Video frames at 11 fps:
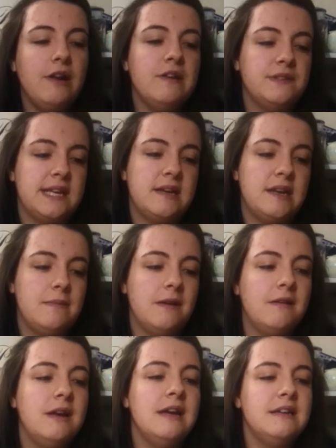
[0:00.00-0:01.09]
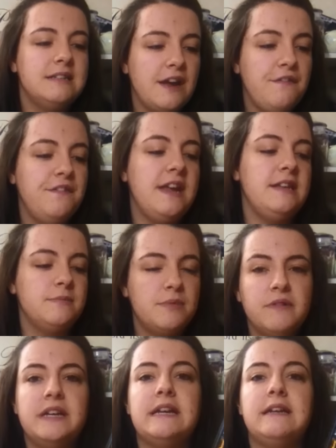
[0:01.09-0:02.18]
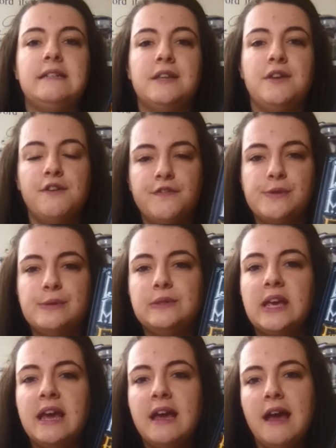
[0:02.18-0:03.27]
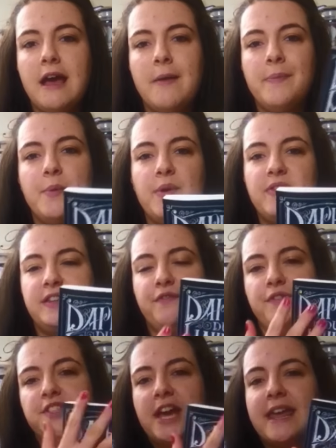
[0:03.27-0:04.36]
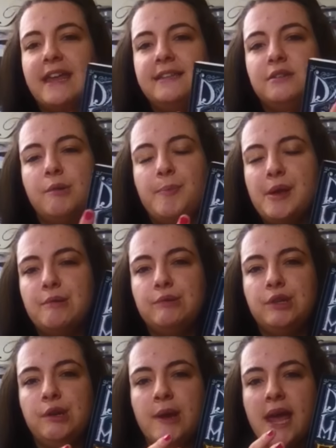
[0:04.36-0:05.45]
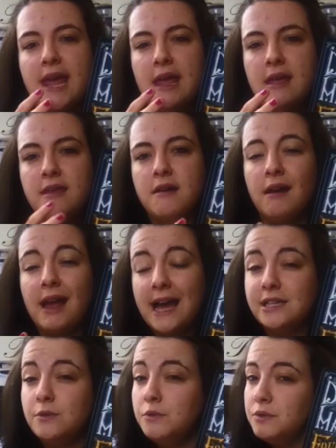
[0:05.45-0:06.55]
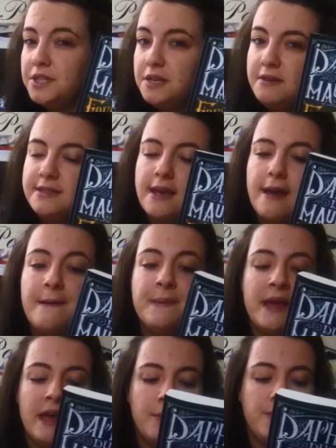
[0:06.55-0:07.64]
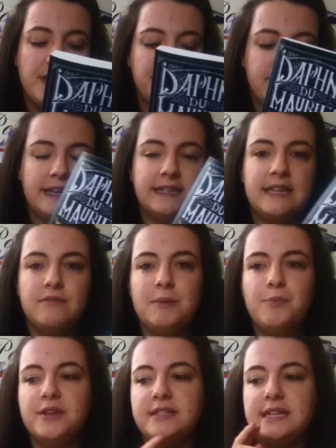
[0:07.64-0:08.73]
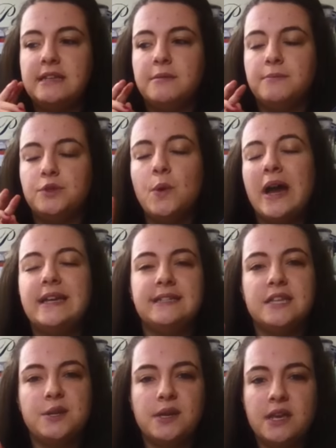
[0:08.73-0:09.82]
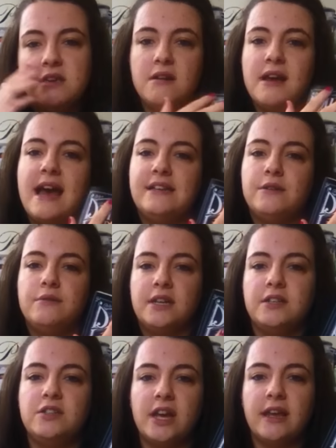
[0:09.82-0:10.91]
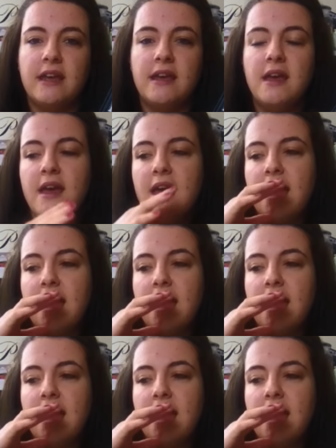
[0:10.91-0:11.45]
can't even say her name now, Daphne du Maurier's novels with different jackets to appeal to a young adult audience. What they're doing is they're reprinting them twice. They're doing a young adult dust jacket,